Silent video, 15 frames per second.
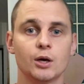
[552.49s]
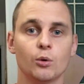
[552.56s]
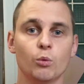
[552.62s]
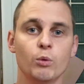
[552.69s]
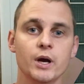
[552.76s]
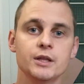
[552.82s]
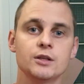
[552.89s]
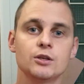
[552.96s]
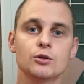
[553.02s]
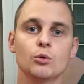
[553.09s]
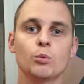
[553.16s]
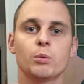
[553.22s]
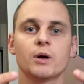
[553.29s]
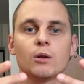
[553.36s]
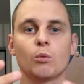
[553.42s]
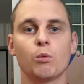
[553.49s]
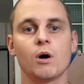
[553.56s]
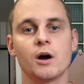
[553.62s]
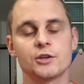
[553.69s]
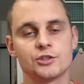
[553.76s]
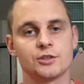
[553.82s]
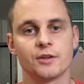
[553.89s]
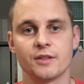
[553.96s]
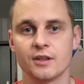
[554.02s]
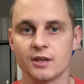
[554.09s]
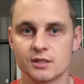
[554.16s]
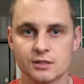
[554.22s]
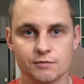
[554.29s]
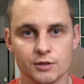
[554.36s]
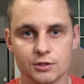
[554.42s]
When you will watch
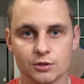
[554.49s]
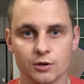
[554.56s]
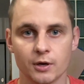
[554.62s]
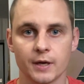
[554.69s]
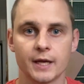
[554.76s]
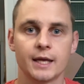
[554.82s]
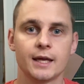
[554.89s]
this video,